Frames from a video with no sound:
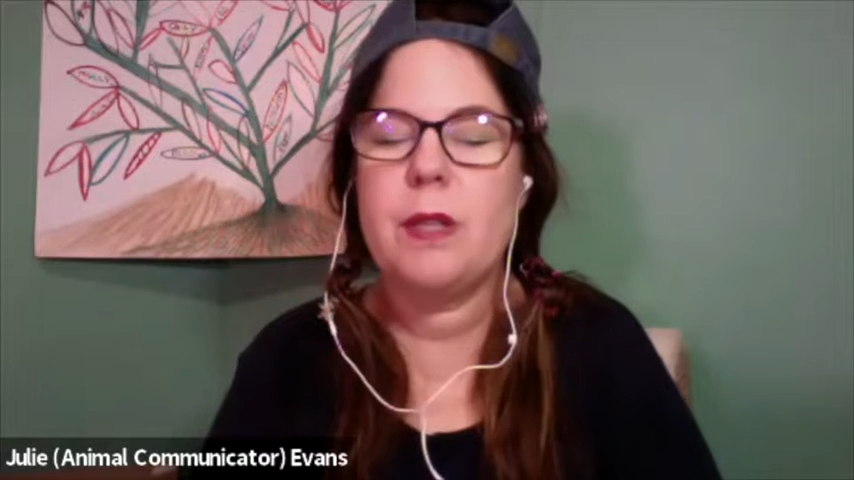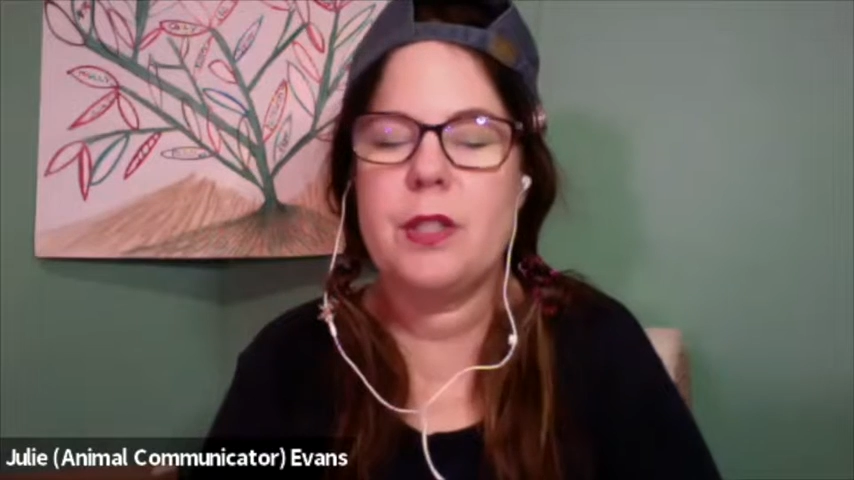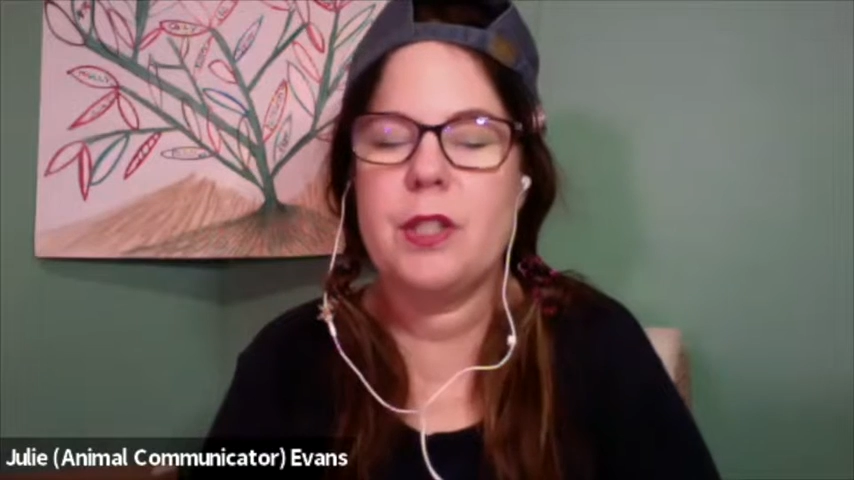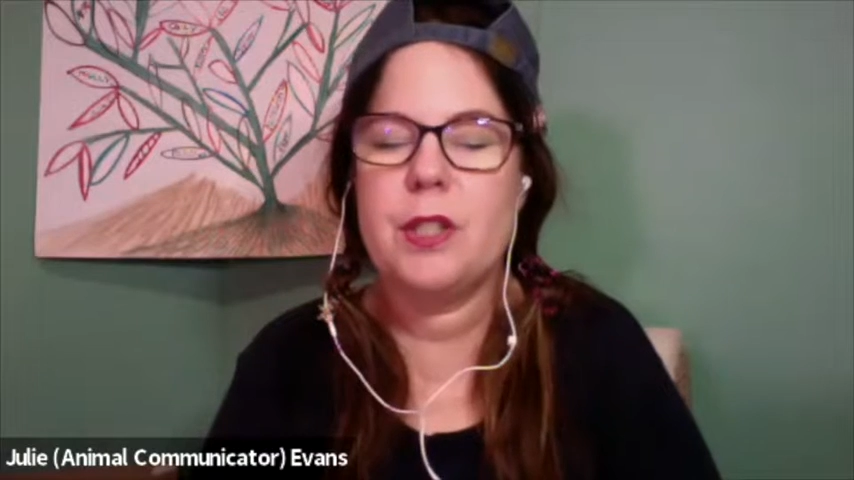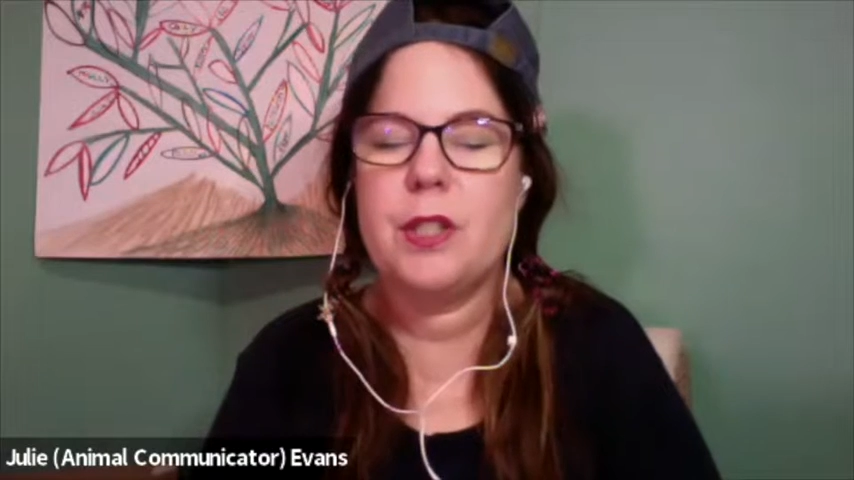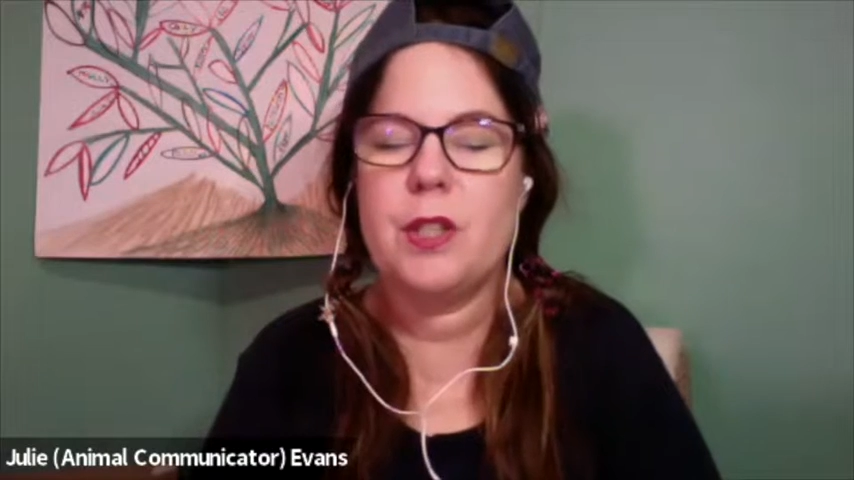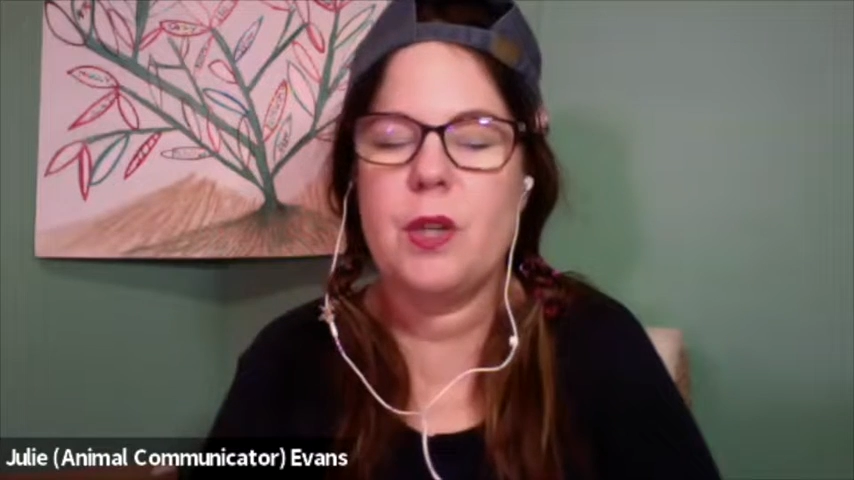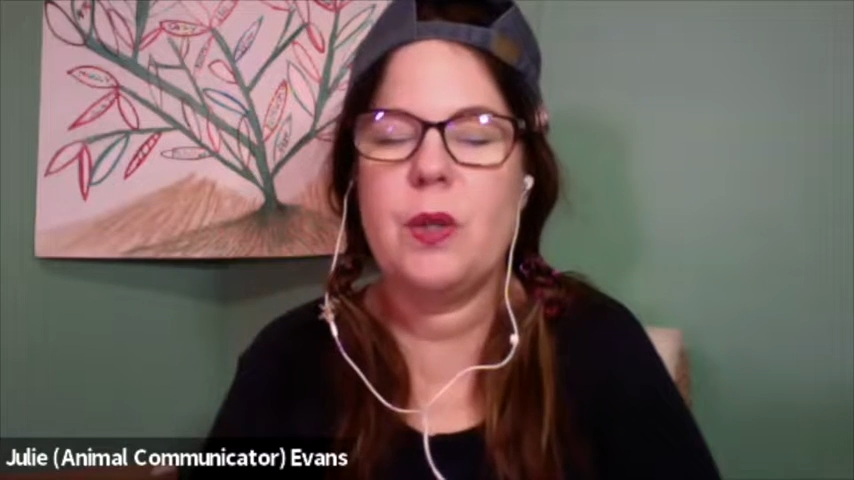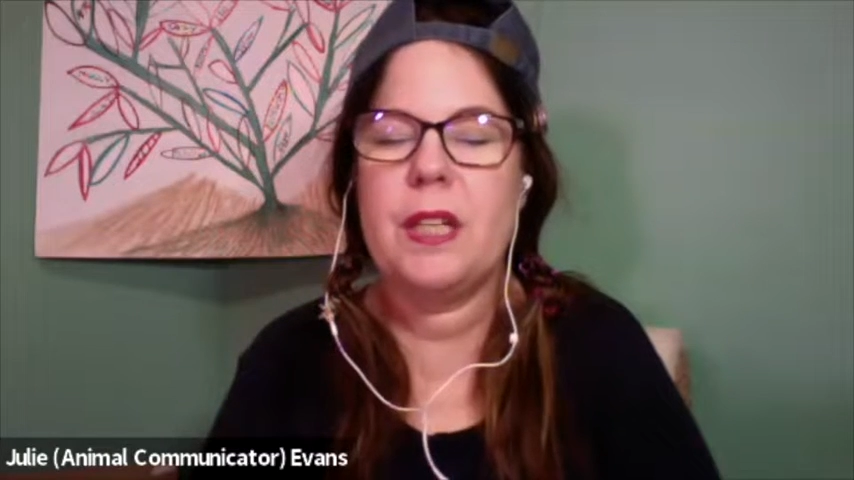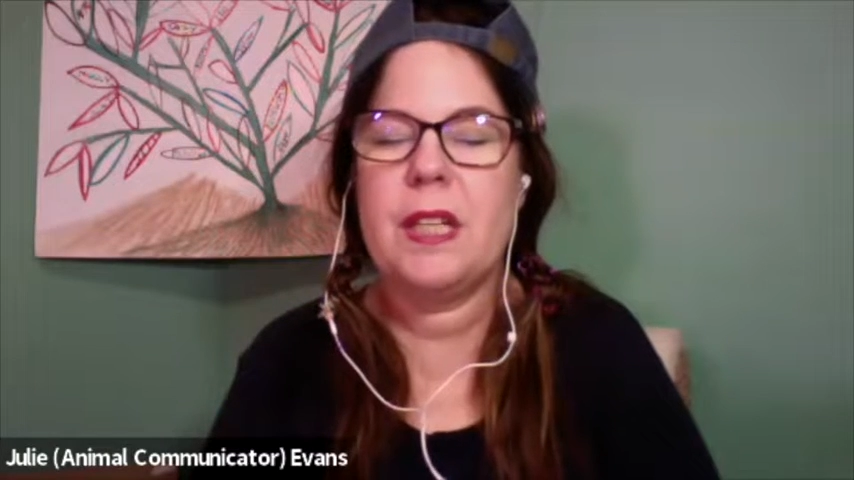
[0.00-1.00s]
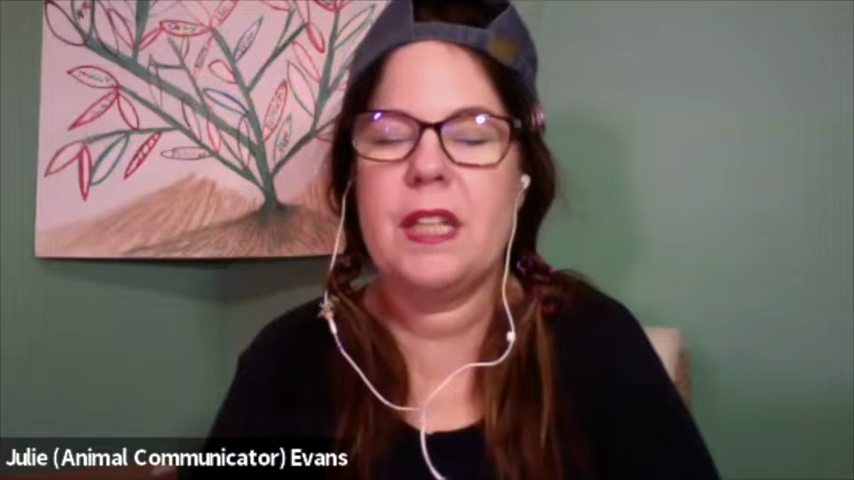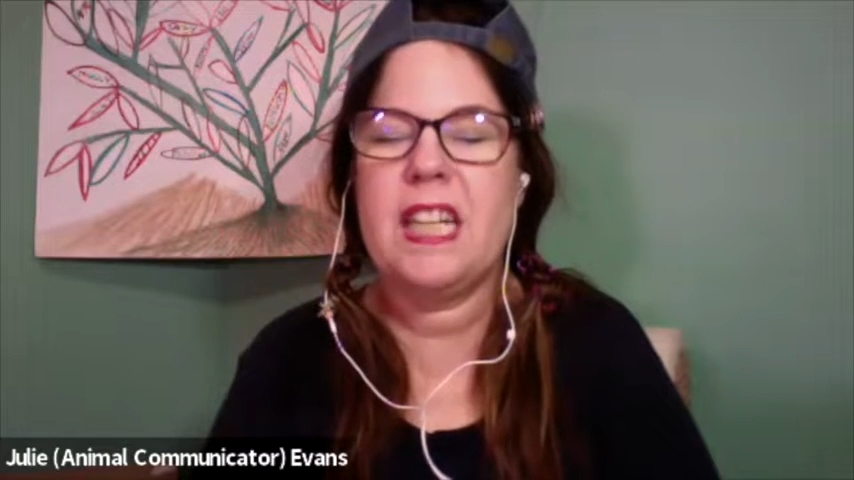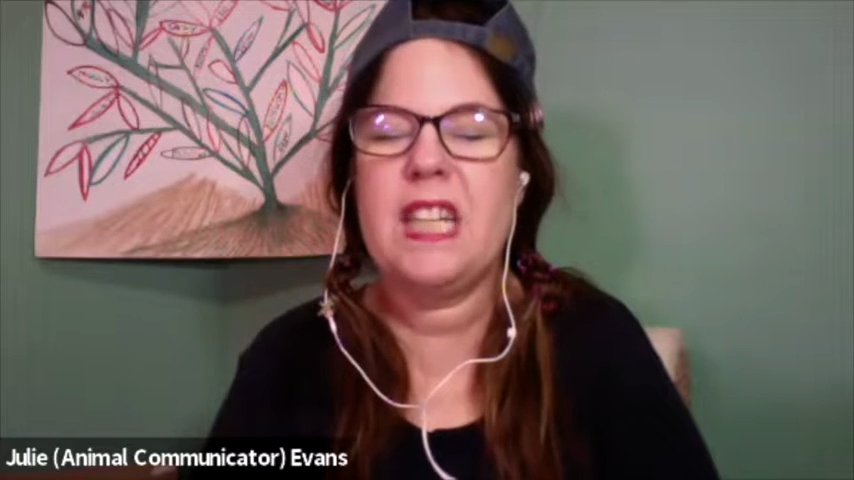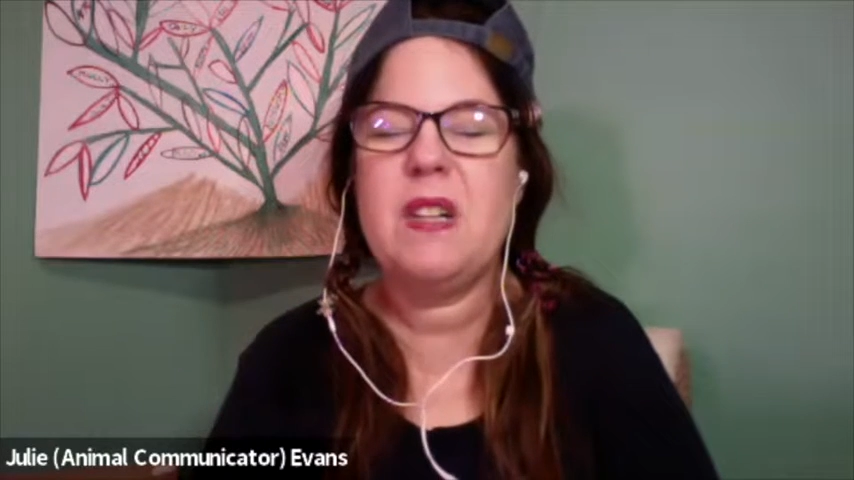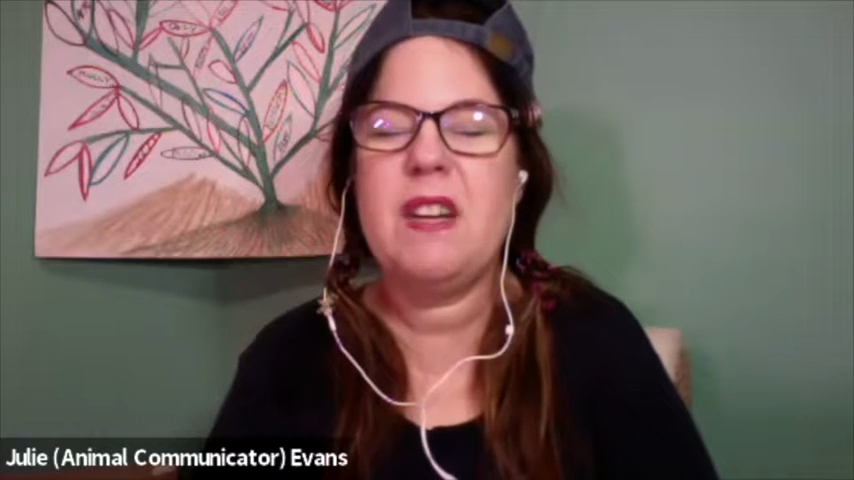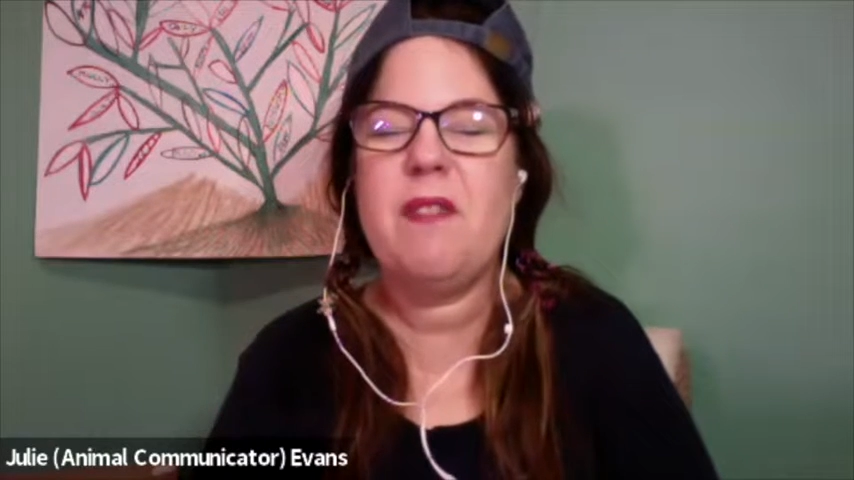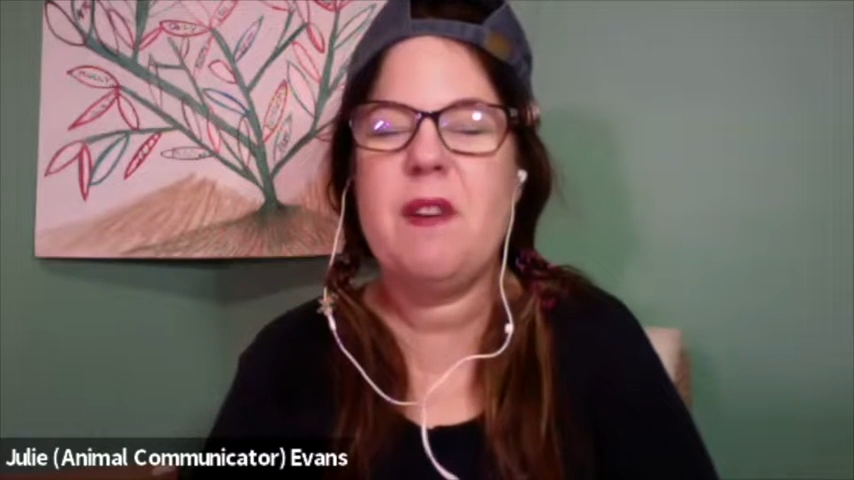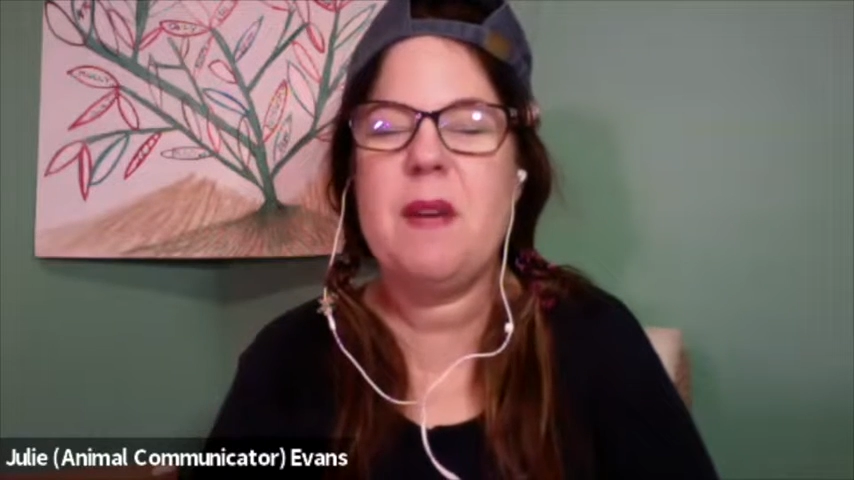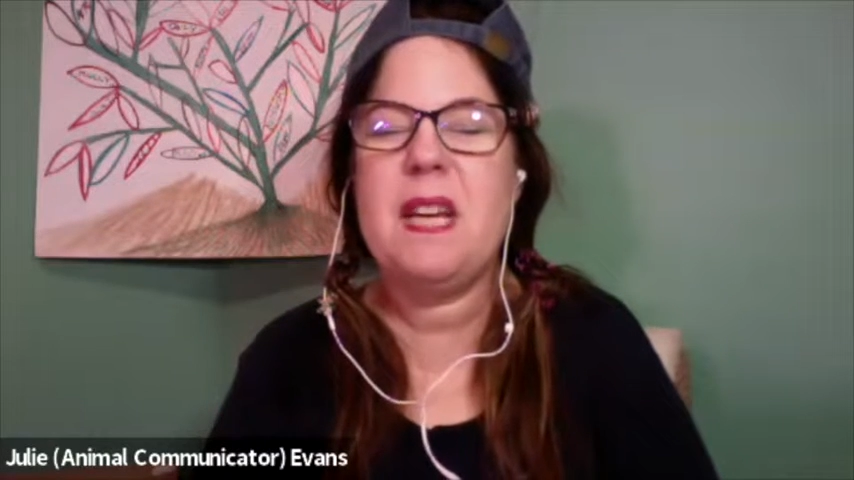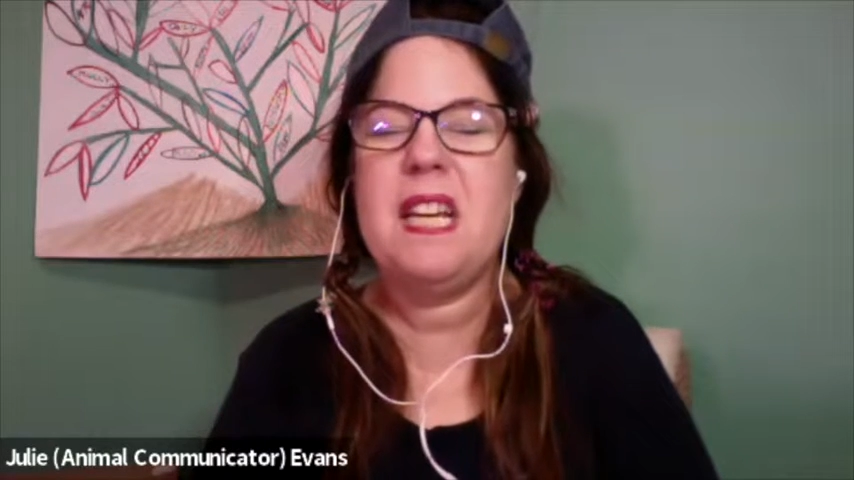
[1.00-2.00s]
she's so like, get away
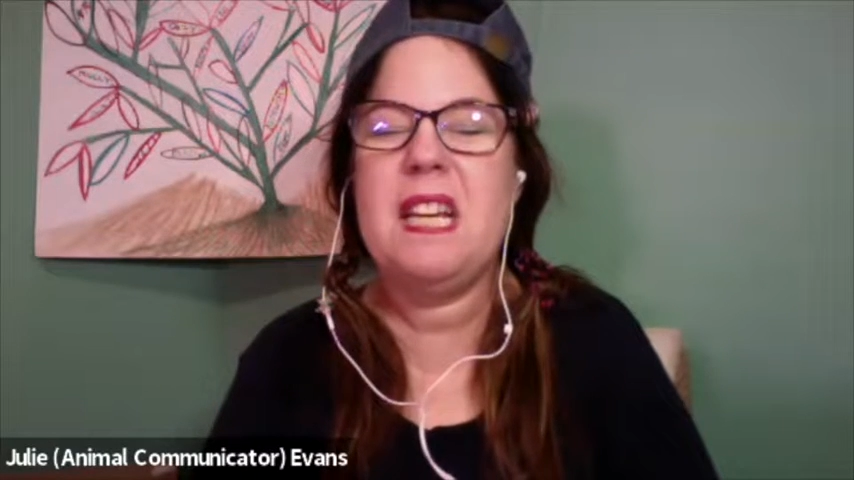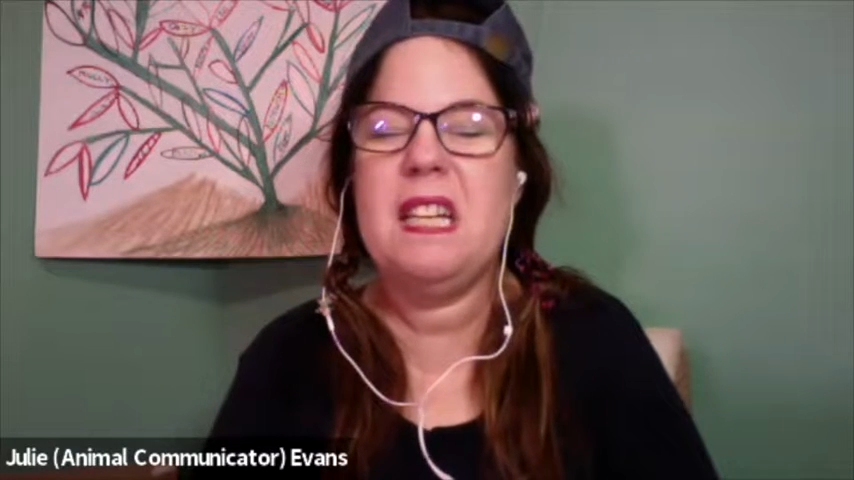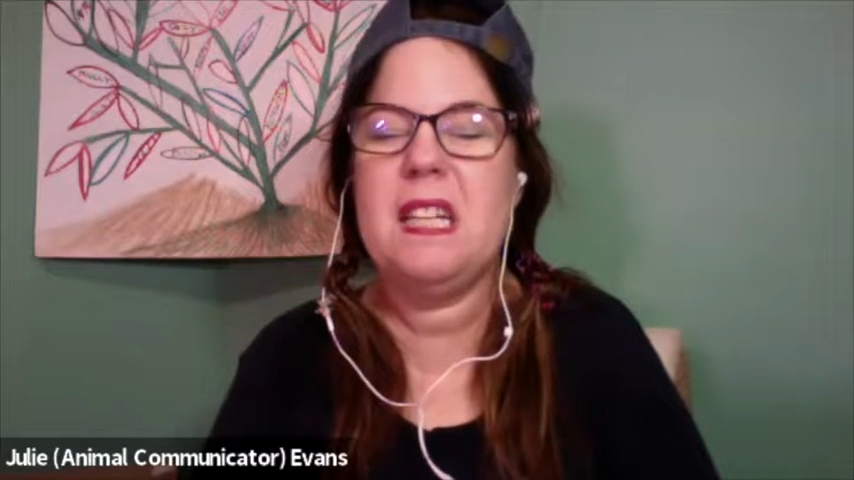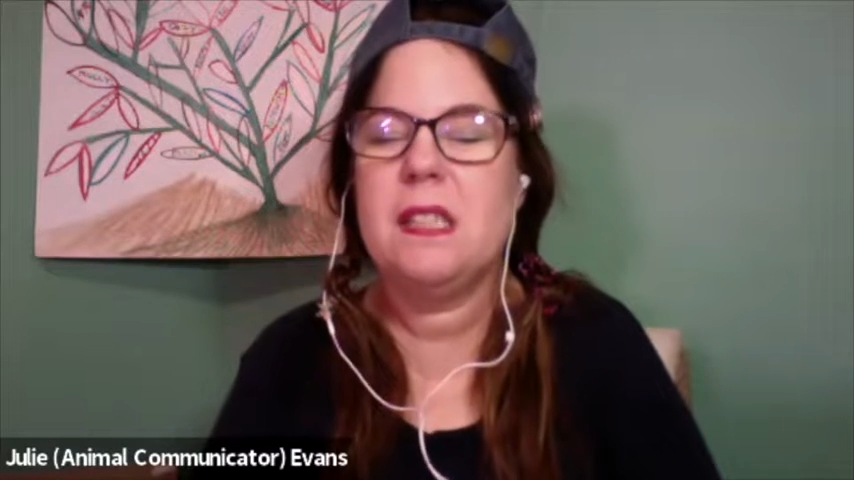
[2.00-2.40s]
from me,